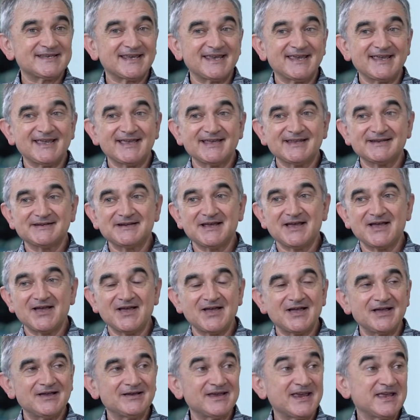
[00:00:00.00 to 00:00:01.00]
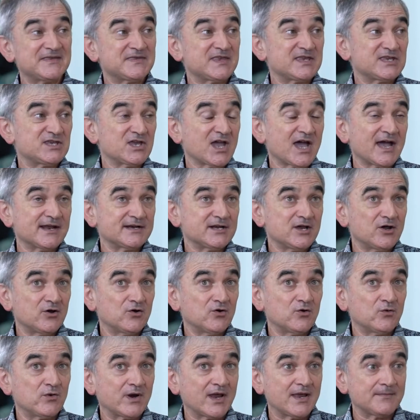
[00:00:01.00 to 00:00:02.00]
in uh, in the I
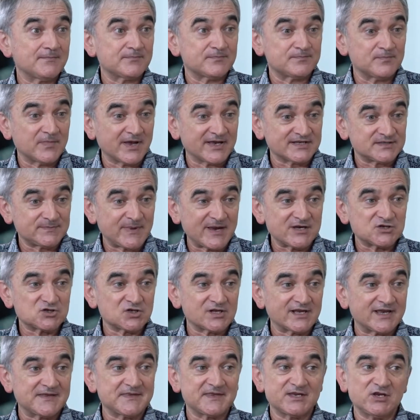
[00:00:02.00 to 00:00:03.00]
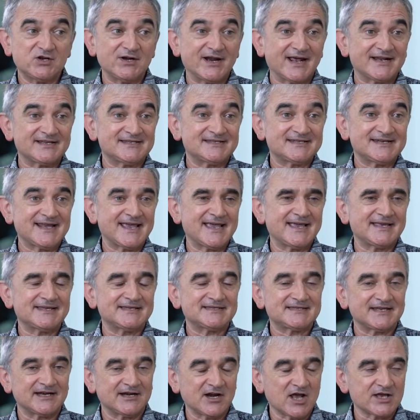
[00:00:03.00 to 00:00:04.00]
know in, especially in the United
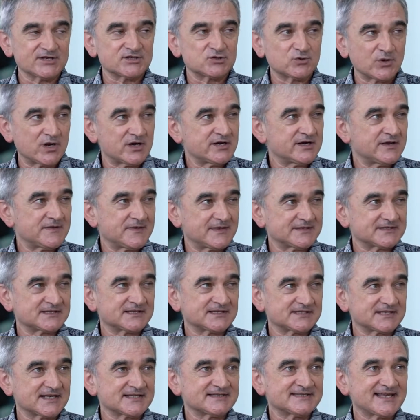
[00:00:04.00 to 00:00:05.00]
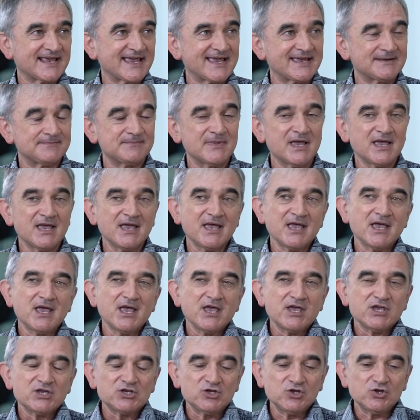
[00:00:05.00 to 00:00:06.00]
States and Australia this is the same.
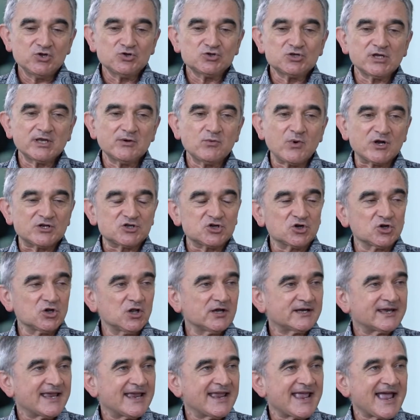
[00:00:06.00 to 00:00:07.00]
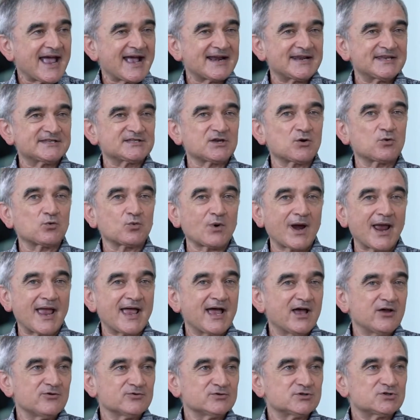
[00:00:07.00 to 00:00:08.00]
Usually, what you're looking at is
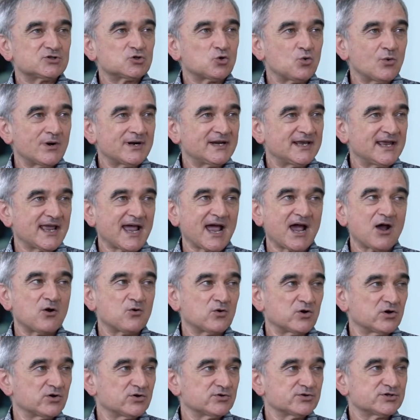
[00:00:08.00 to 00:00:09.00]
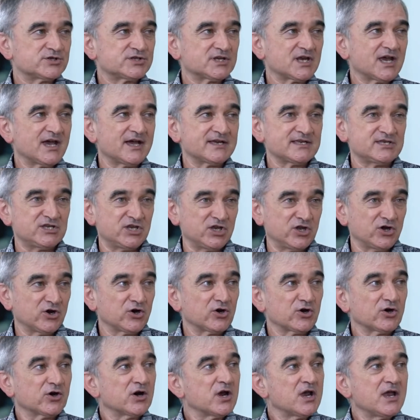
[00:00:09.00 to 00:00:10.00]
around 20 hours a
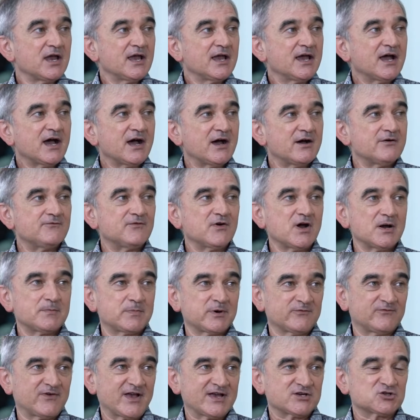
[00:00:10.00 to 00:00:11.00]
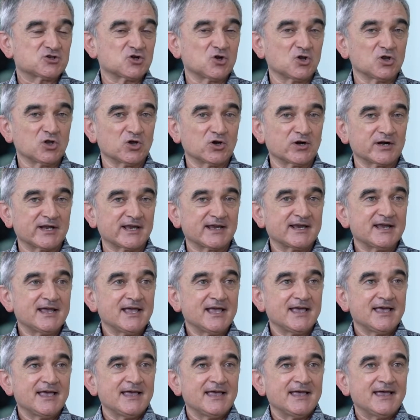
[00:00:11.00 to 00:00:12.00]
year of uh, professional learning.
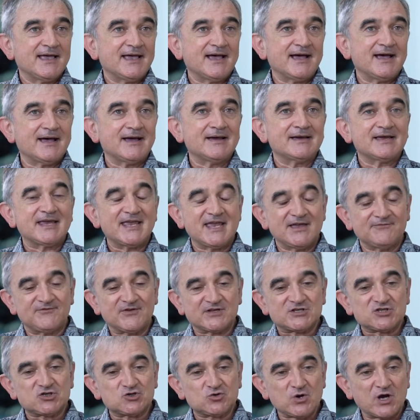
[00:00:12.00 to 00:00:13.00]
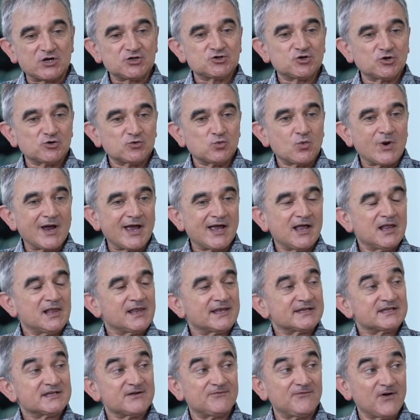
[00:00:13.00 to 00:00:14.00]
Uh, if it's structured
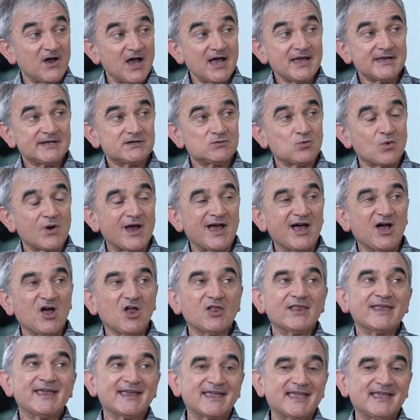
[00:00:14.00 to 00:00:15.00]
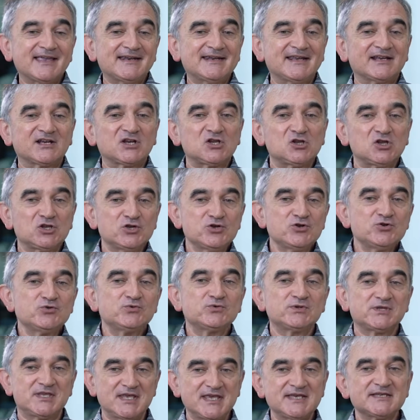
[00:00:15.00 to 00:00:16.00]
well and defined well, it can
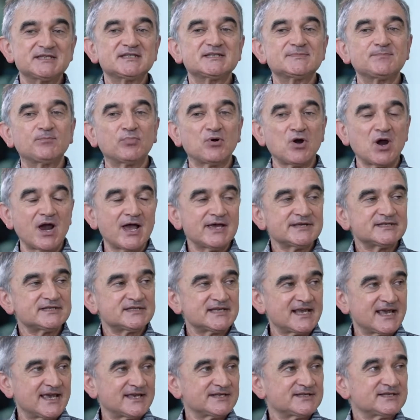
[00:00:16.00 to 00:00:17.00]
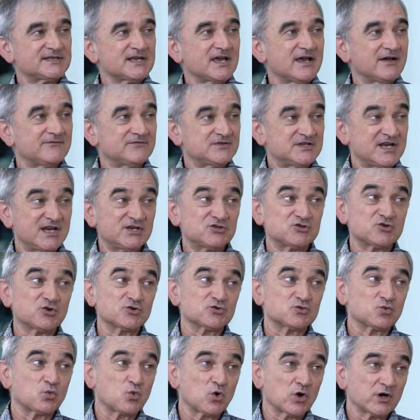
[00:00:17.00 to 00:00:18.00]
include this process of
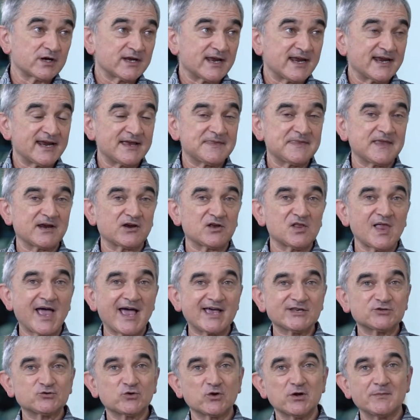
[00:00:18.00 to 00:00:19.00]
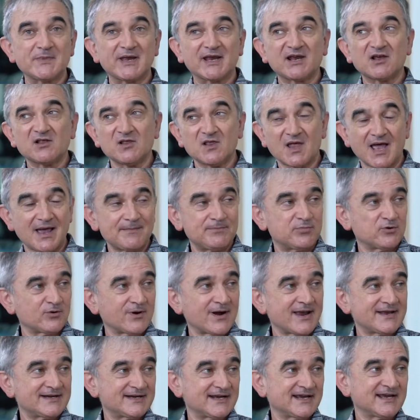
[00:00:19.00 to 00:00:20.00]
teachers working in their classroom and
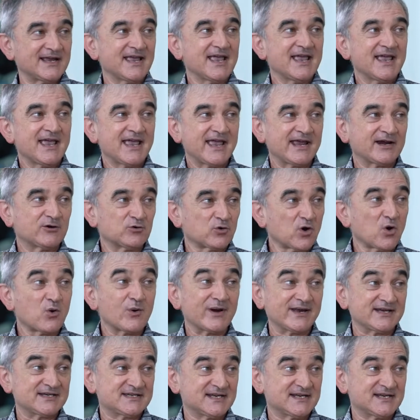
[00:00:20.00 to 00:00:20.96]
collaborating and growing